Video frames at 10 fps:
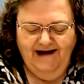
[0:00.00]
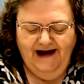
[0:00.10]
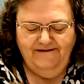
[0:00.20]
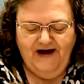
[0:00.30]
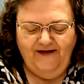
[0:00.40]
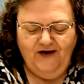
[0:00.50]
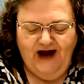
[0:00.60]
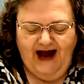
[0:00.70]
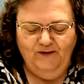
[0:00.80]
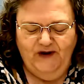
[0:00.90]
Father
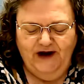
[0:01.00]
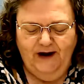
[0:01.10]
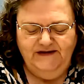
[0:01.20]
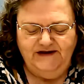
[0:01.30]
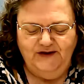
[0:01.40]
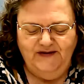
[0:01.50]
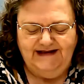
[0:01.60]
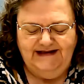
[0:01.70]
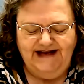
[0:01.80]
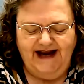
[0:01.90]
God, we come to you
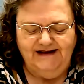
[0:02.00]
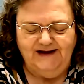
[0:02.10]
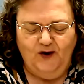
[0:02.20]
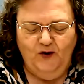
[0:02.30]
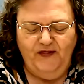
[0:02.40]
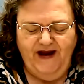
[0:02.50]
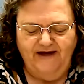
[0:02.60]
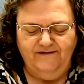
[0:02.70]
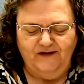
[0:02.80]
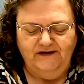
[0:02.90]
this day so
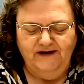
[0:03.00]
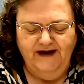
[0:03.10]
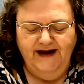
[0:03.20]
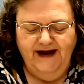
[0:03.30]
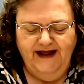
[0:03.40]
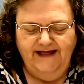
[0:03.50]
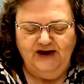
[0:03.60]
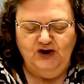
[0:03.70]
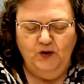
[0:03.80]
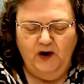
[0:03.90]
thankful
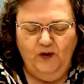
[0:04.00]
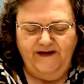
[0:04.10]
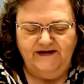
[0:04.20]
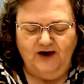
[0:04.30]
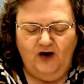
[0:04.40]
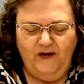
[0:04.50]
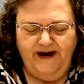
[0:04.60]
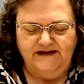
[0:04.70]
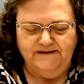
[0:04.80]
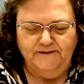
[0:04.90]
that you are with us
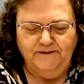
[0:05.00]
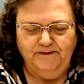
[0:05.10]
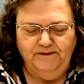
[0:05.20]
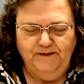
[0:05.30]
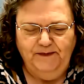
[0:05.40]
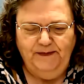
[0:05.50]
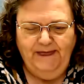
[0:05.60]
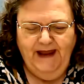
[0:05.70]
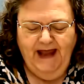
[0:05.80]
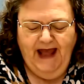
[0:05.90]
always.
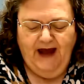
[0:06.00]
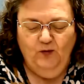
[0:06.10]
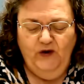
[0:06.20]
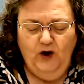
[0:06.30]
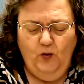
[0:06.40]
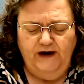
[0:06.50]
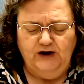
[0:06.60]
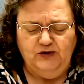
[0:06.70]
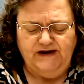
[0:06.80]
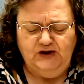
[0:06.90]
And we don't want
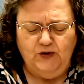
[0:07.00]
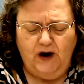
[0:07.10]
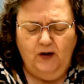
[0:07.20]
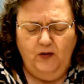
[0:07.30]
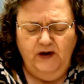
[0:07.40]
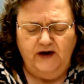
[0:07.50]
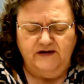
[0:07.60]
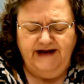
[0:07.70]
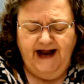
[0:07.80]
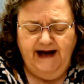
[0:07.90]
to trust to our own
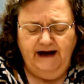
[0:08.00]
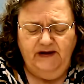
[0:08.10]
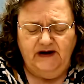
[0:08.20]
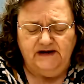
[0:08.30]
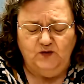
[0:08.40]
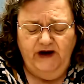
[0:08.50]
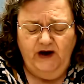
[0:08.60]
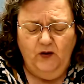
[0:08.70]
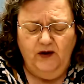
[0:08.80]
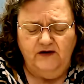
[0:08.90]
understanding because we
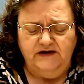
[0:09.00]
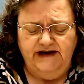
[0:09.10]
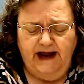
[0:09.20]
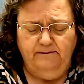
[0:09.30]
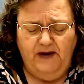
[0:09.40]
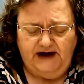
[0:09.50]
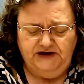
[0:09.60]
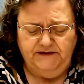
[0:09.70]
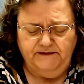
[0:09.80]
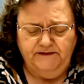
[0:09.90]
don't understand much.